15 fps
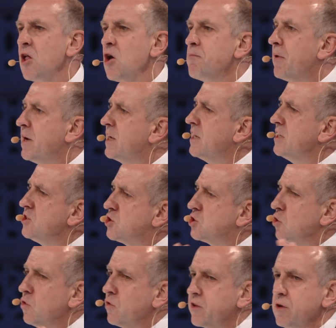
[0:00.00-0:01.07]
Making
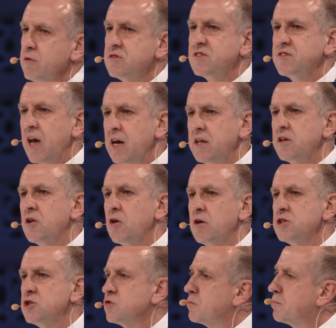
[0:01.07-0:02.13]
sure that you standardize
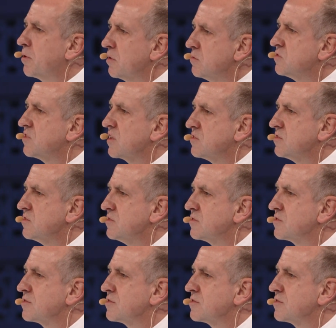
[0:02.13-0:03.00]
your processes.